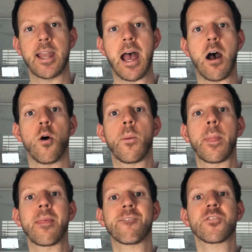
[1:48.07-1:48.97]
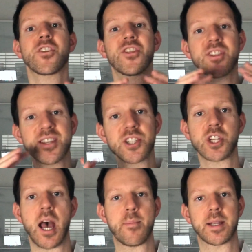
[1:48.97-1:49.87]
Now, for this
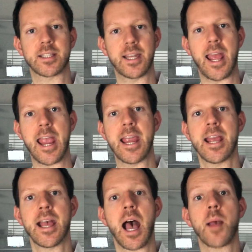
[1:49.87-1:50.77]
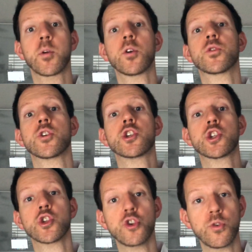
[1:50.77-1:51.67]
topic today, I'm going to
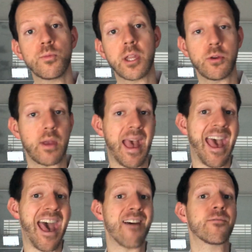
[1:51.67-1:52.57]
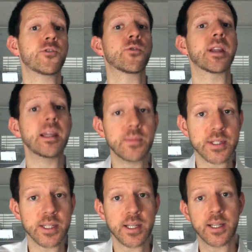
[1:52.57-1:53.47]
assume that you have
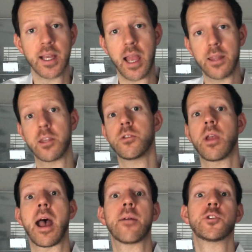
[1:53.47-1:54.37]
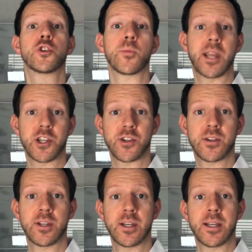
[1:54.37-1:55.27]
dreams and that you have determination.
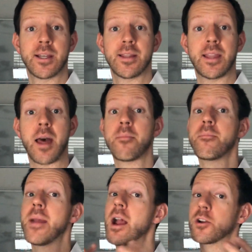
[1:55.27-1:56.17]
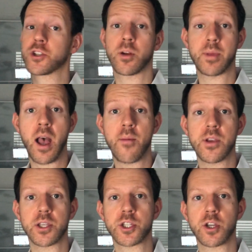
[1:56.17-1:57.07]
That may also not be
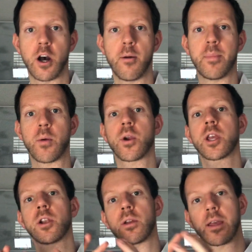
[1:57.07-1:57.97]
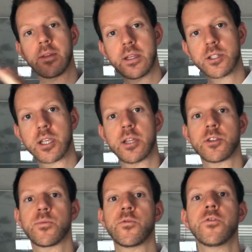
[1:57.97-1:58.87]
obvious, but we're going to look at these in
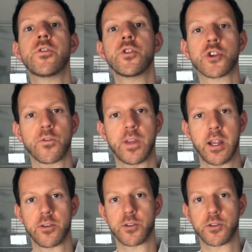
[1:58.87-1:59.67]
some future videos.